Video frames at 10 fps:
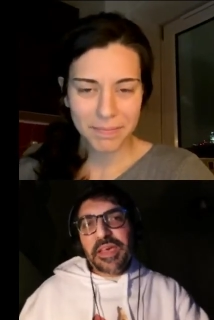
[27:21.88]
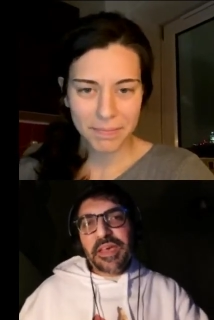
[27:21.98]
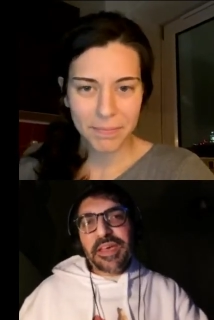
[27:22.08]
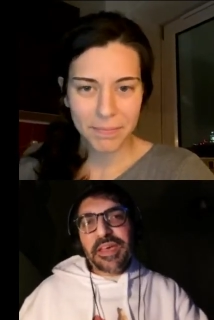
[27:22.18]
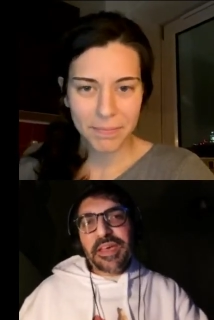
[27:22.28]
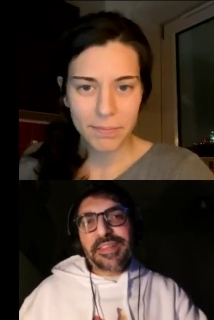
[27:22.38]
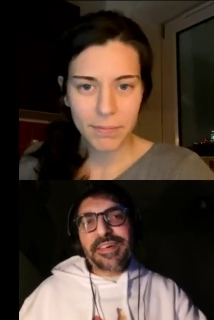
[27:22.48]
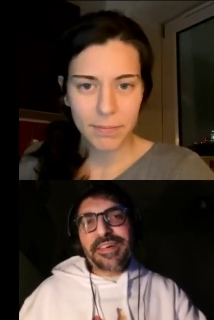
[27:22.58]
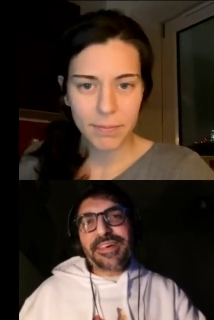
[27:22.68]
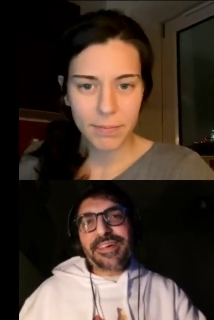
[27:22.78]
Speaker 1: and
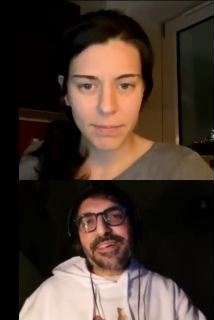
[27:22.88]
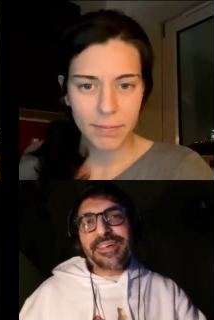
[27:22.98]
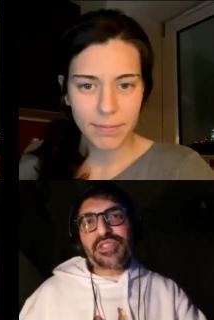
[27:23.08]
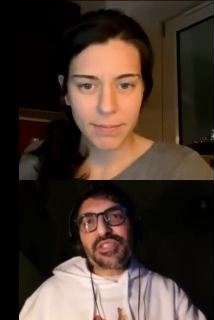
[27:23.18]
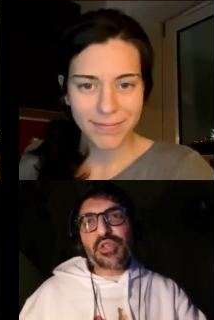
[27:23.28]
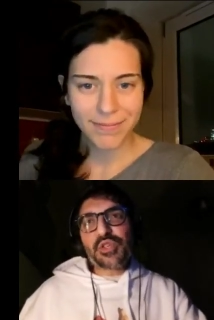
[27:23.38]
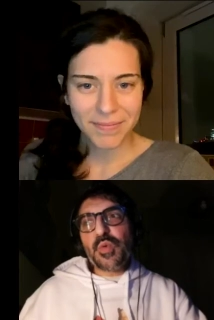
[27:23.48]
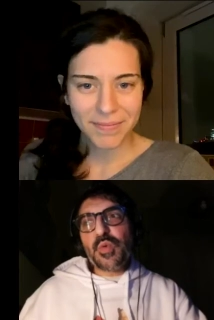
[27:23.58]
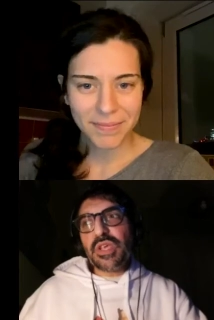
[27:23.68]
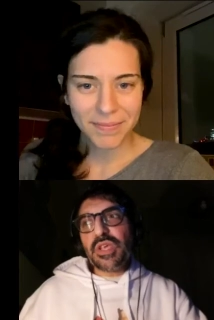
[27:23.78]
uh, so
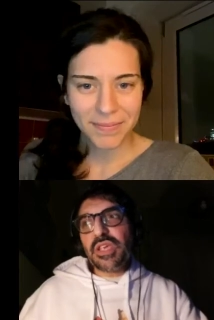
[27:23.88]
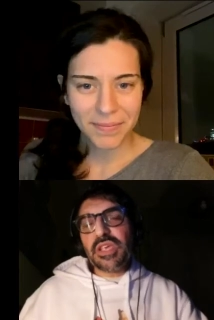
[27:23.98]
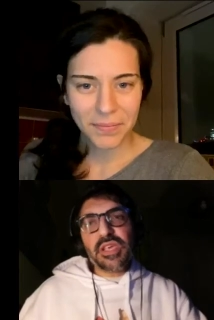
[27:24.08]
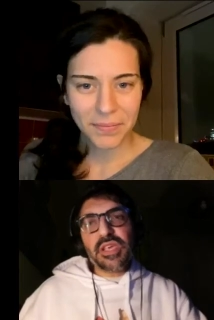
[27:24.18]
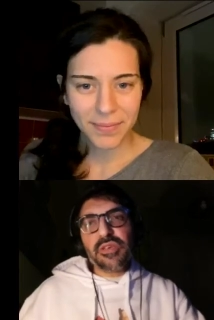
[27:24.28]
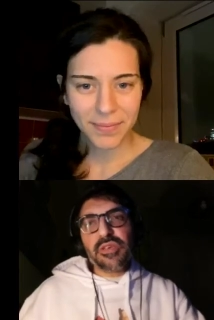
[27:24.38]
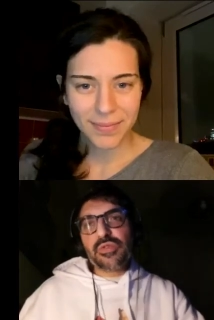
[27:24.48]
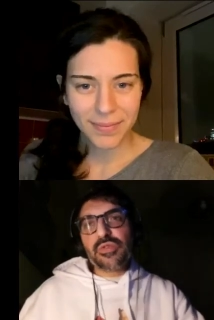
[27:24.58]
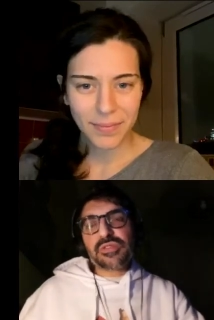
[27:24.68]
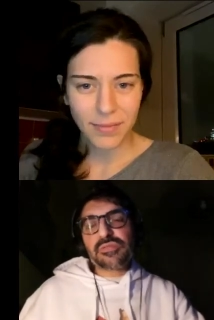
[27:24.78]
we
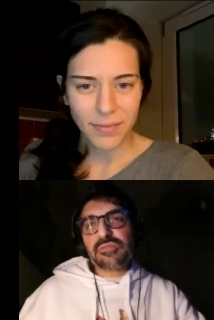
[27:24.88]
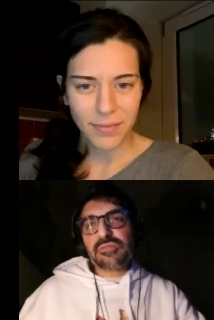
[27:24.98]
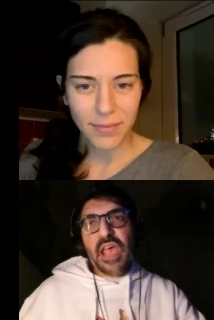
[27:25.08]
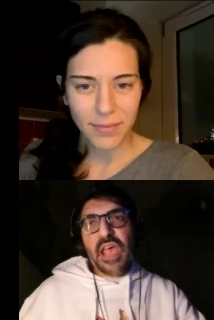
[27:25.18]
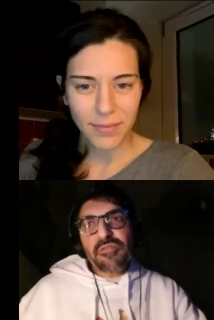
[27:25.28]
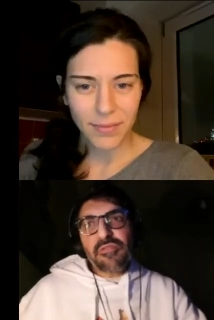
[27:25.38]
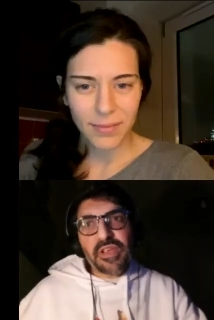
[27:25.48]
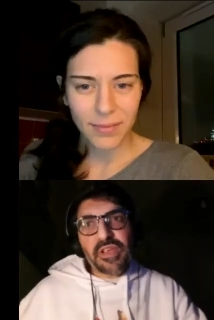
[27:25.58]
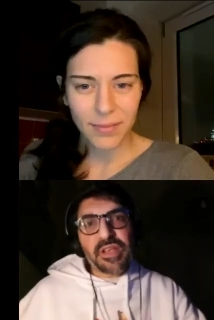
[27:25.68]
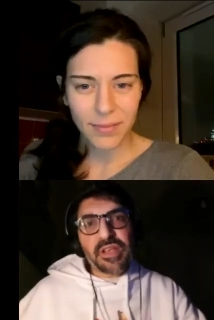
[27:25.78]
use
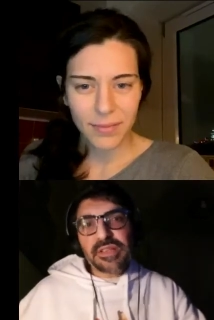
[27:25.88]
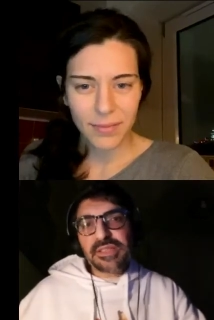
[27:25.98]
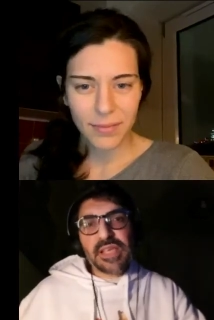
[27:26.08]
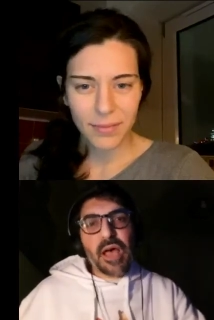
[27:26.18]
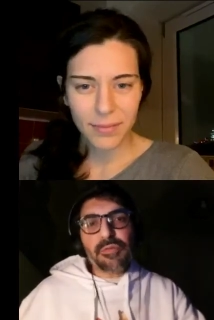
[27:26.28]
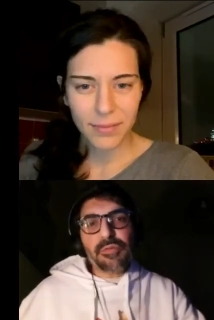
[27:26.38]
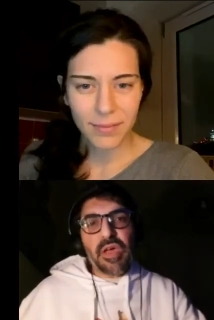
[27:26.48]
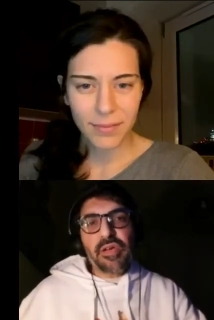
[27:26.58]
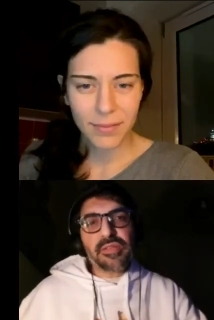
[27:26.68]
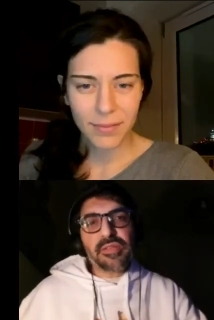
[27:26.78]
everything that's out
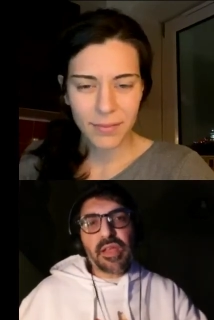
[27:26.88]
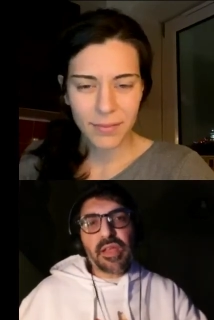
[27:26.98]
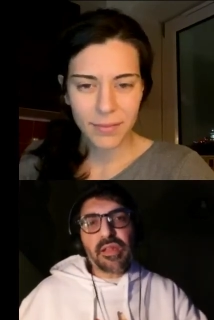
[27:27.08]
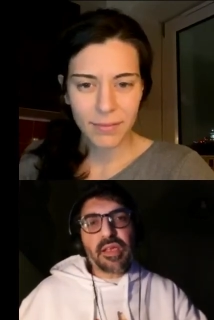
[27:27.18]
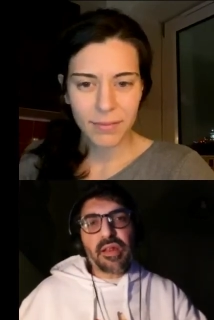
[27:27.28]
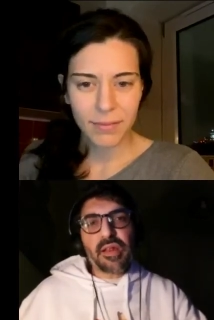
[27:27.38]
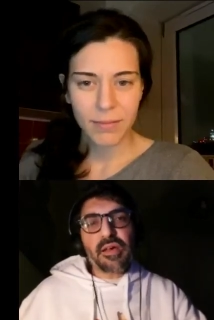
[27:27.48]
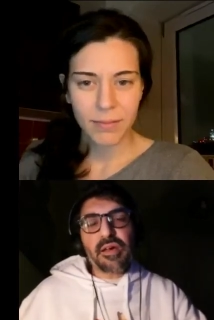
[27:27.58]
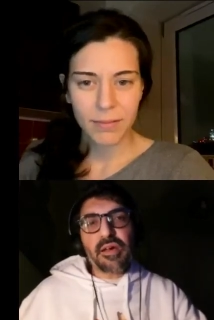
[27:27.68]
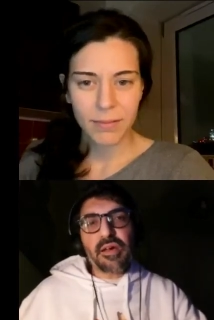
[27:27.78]
there that can
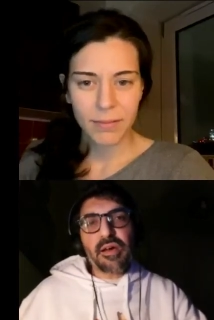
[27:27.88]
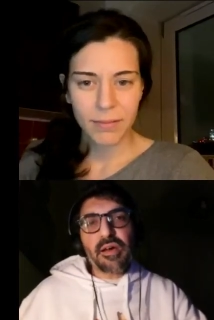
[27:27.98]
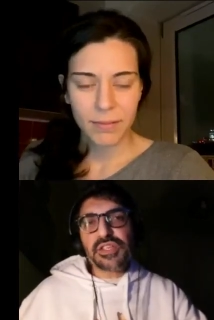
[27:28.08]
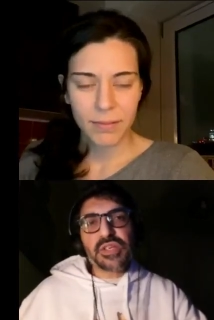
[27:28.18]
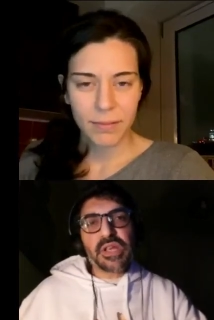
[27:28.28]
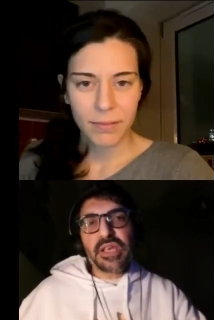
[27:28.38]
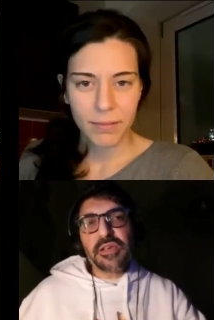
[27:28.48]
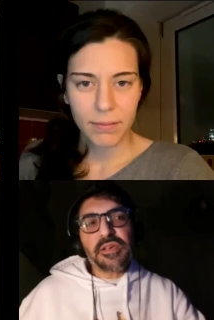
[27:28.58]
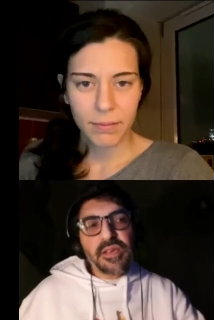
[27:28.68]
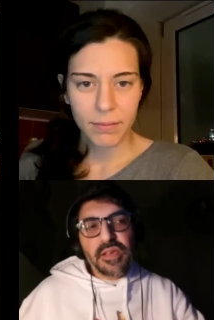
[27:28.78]
uh,
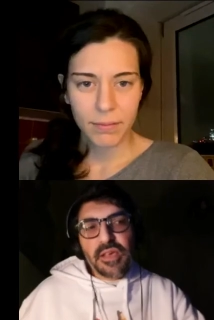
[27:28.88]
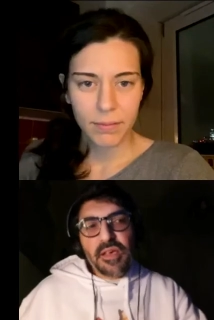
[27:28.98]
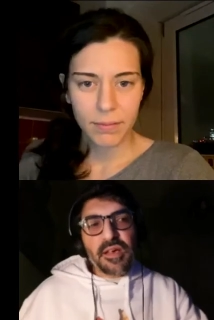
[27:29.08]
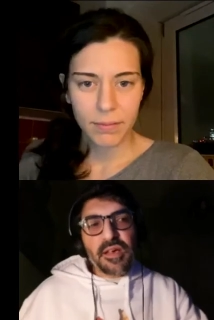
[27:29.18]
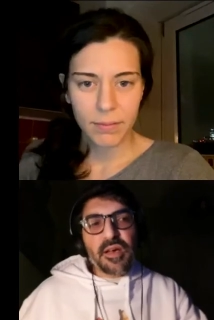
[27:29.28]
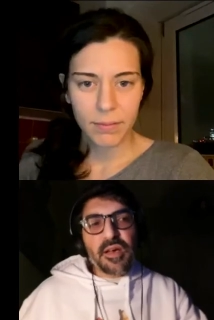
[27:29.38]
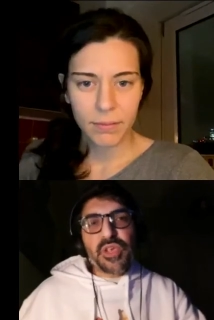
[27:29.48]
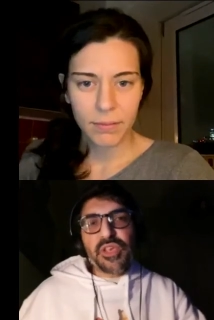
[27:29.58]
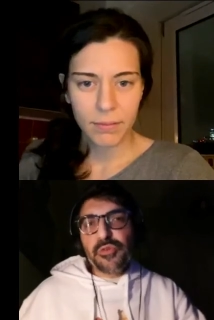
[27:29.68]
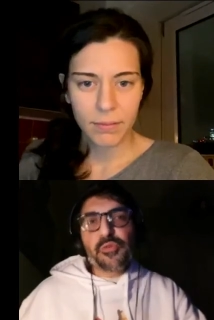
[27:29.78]
actually uh, be
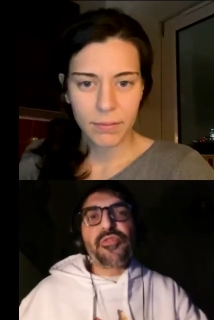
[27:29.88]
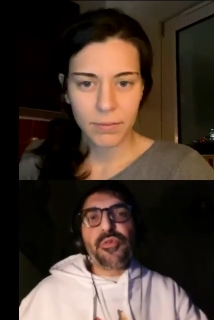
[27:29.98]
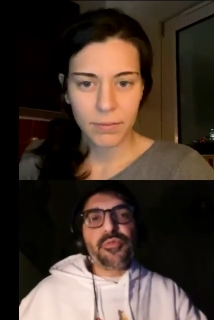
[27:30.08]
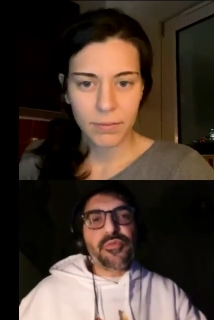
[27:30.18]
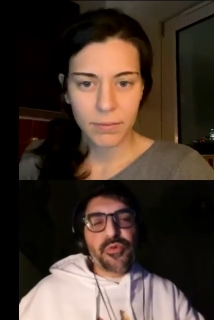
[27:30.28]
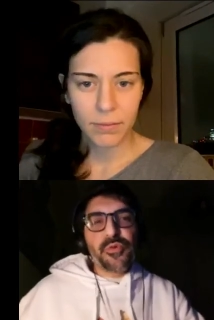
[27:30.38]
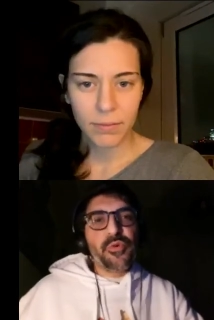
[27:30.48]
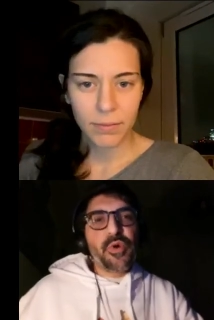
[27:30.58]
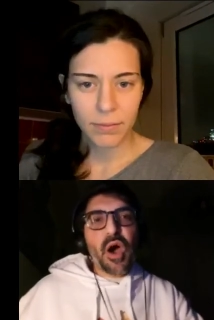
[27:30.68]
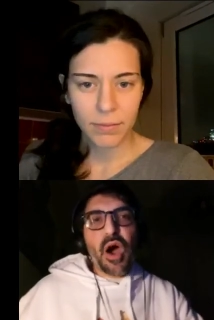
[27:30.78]
useful
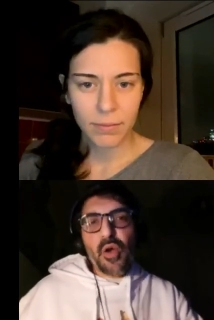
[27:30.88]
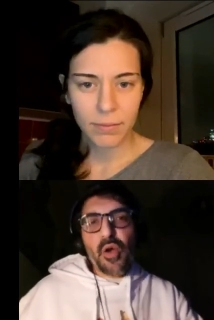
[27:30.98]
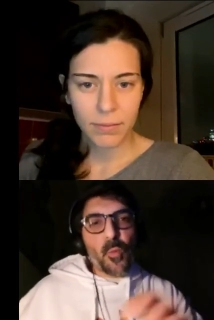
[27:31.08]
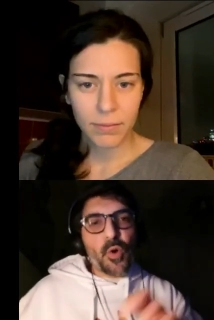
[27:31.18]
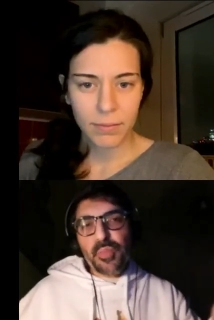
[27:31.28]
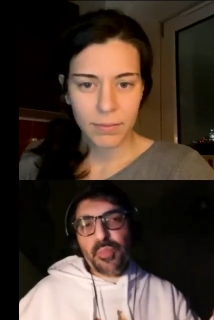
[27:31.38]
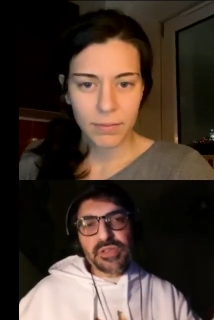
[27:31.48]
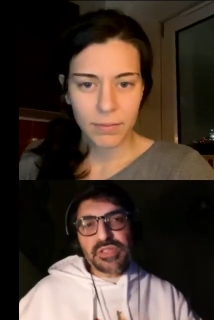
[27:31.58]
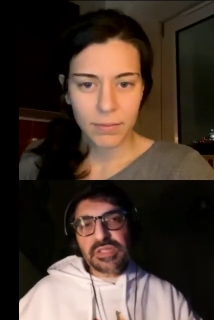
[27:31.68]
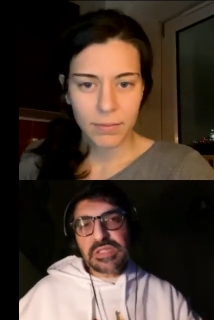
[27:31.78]
to our work
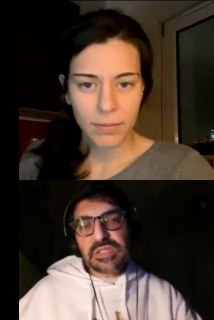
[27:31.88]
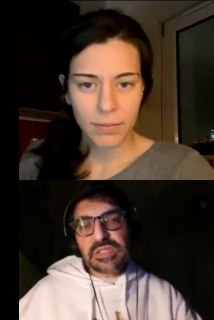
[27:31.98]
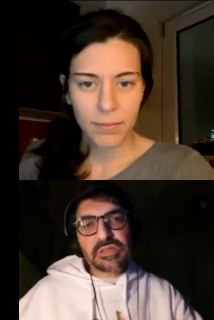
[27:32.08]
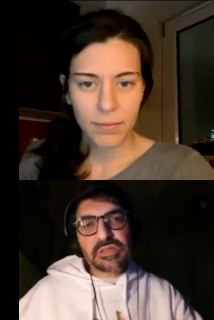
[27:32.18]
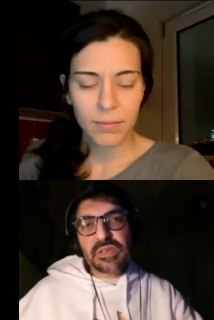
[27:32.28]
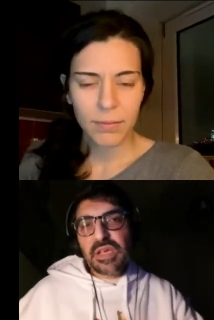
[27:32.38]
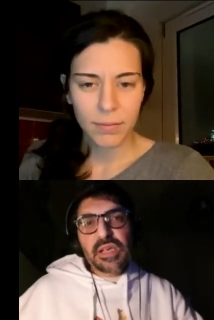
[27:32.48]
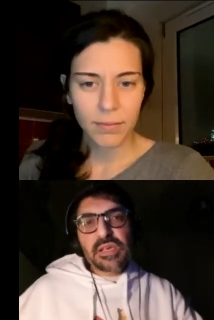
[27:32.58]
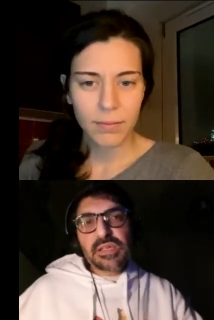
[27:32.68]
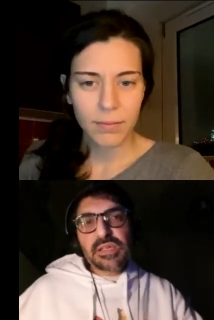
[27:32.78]
process.
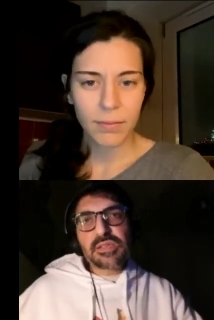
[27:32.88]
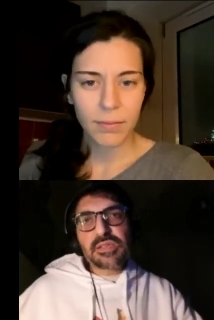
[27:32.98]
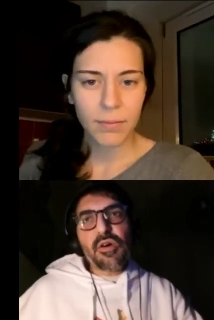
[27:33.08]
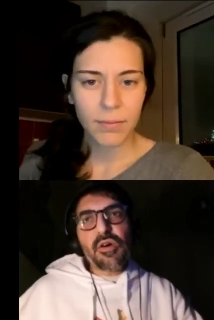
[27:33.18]
So